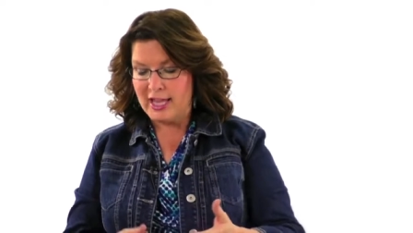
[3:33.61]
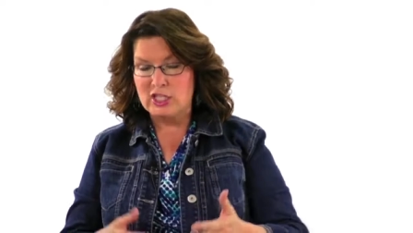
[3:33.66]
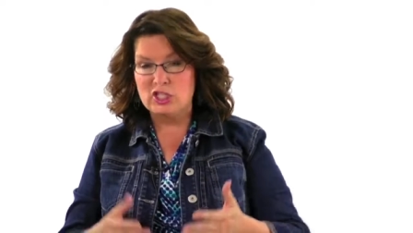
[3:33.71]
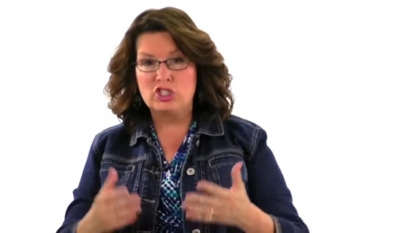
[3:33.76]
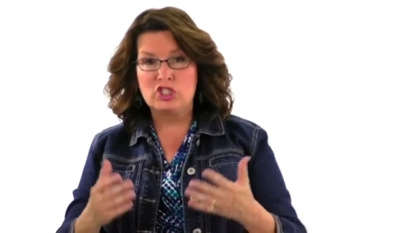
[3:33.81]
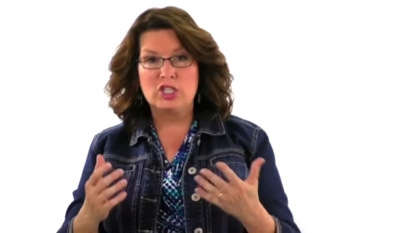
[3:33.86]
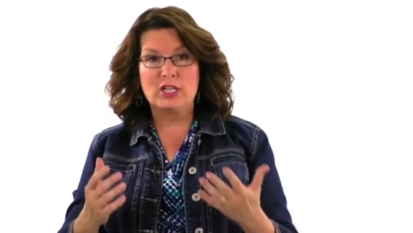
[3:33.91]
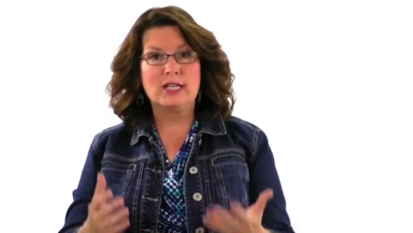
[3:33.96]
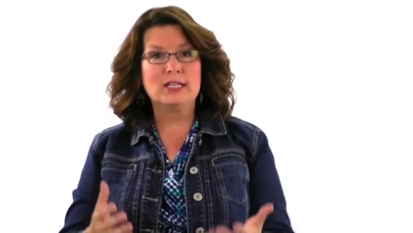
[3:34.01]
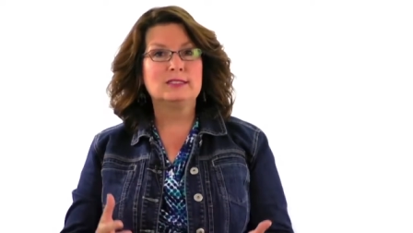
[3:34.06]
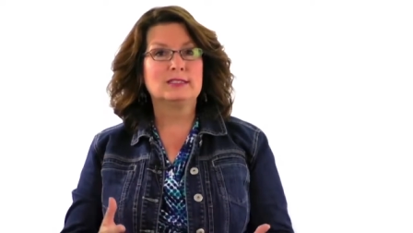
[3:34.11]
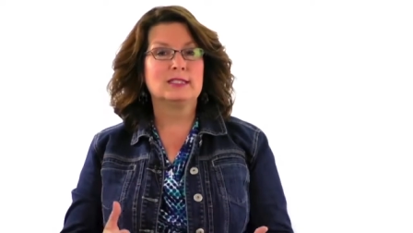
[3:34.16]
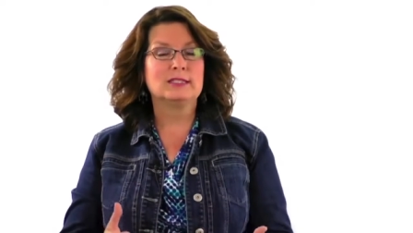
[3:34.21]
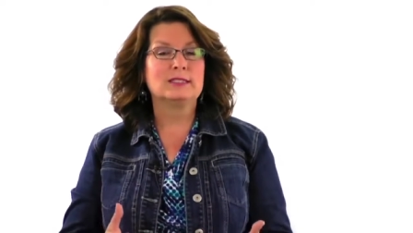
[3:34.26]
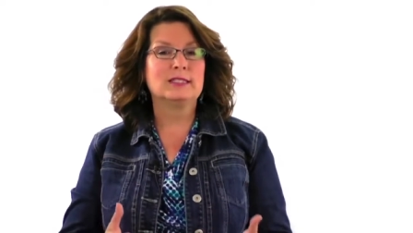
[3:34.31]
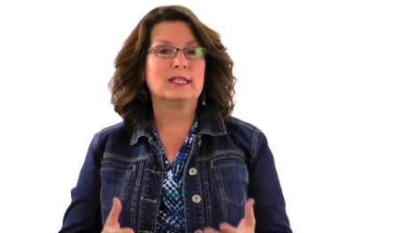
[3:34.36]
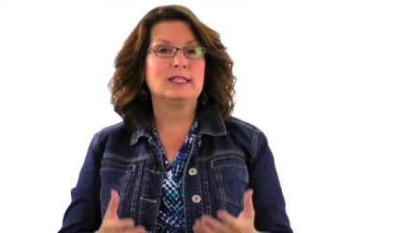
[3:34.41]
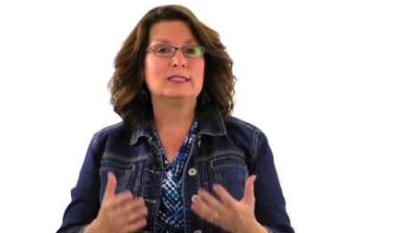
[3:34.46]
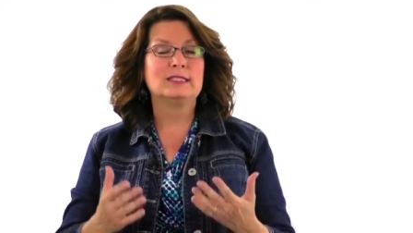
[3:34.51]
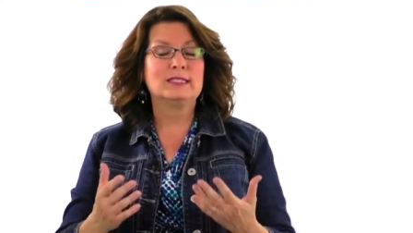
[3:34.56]

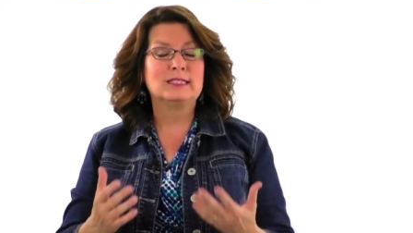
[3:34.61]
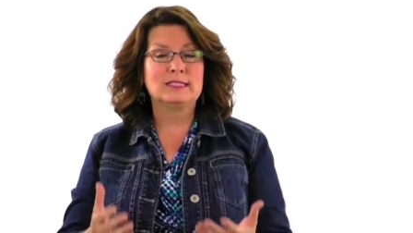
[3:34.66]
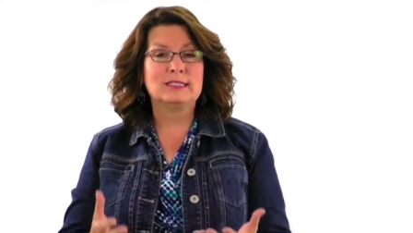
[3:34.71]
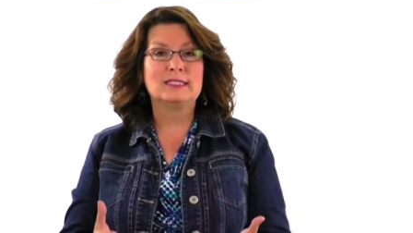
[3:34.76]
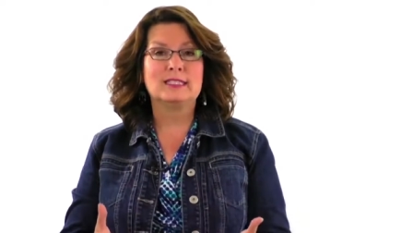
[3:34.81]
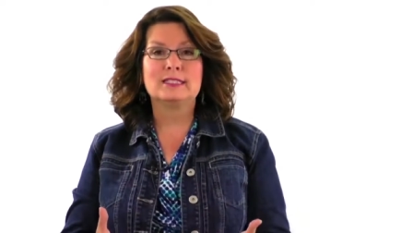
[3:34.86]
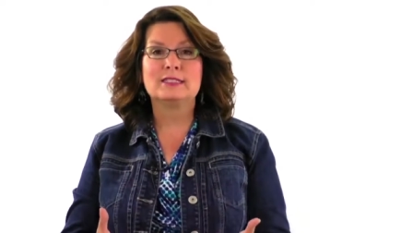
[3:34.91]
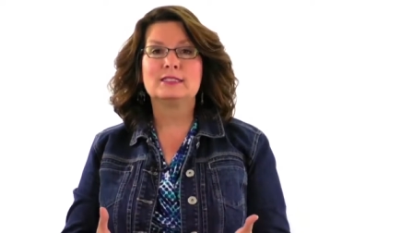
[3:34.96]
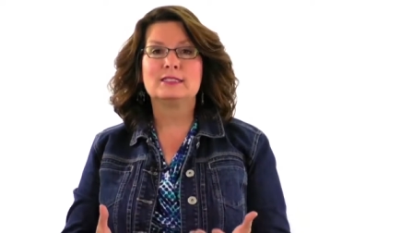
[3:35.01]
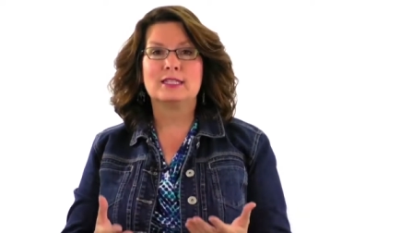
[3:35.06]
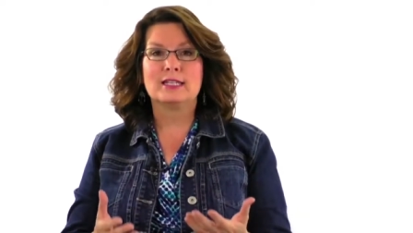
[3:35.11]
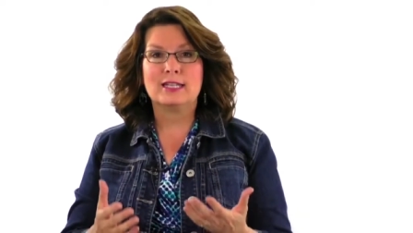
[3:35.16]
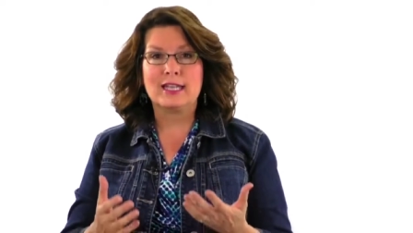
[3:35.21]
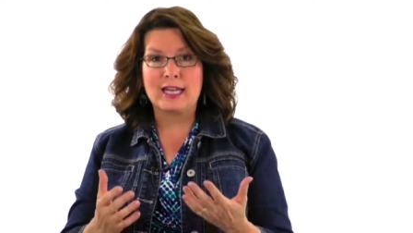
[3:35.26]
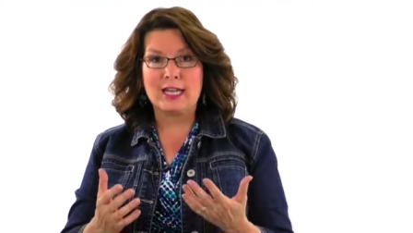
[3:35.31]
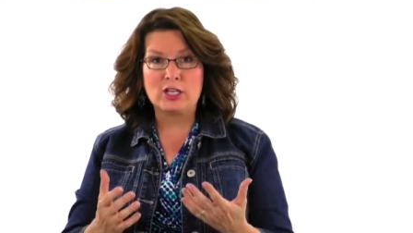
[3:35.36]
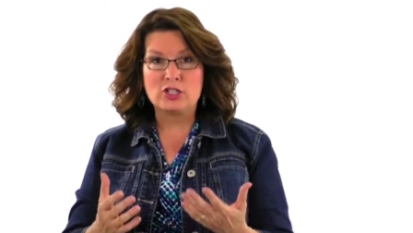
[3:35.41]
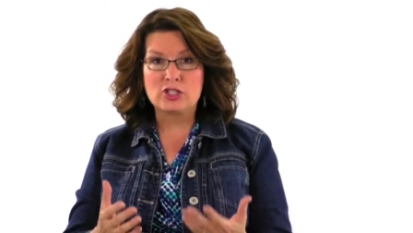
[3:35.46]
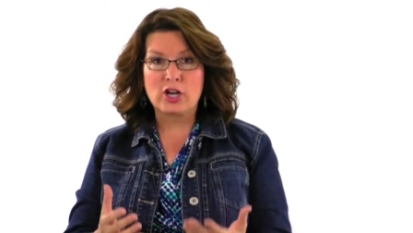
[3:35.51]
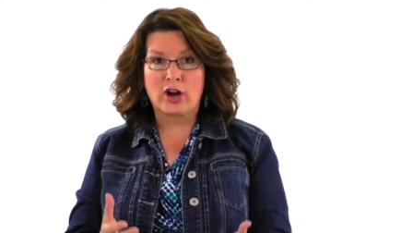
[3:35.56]
Jesus existed
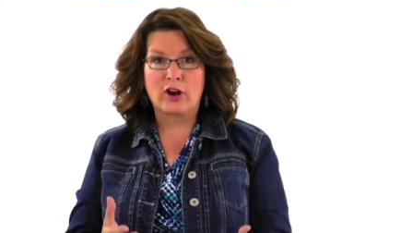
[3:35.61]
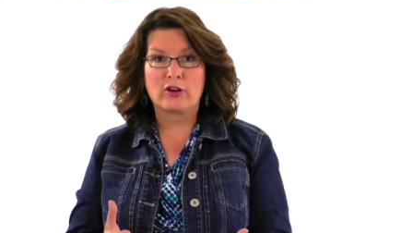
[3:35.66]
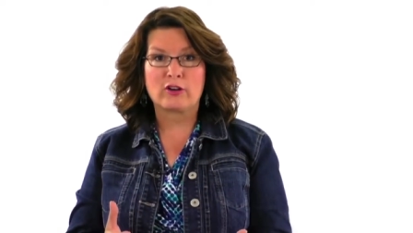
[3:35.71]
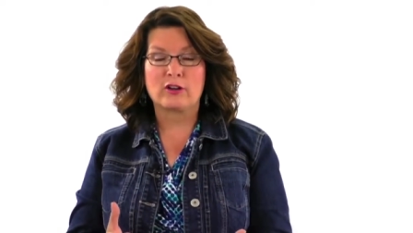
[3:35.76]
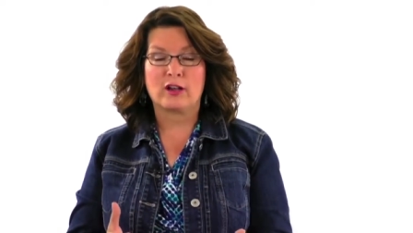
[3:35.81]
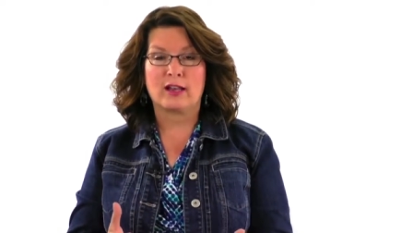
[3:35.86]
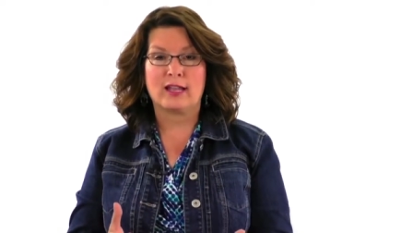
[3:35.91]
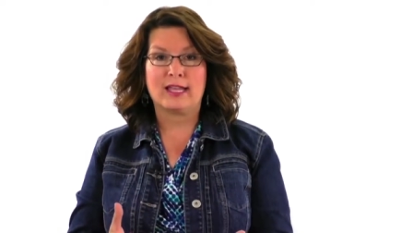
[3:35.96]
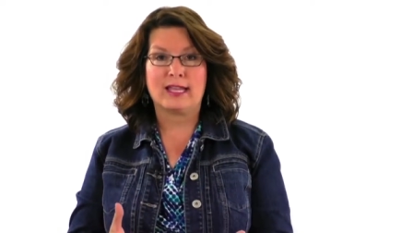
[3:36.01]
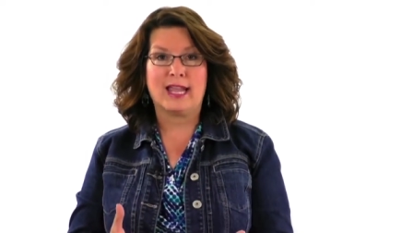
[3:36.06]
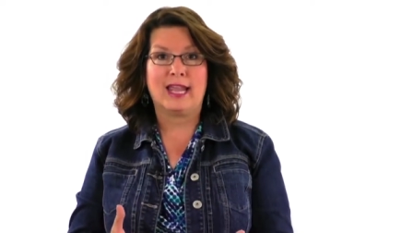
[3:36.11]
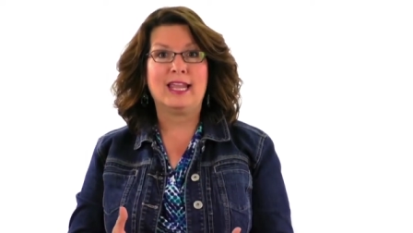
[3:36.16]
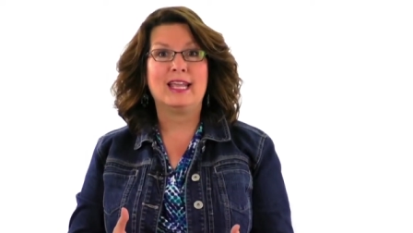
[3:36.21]
eternally.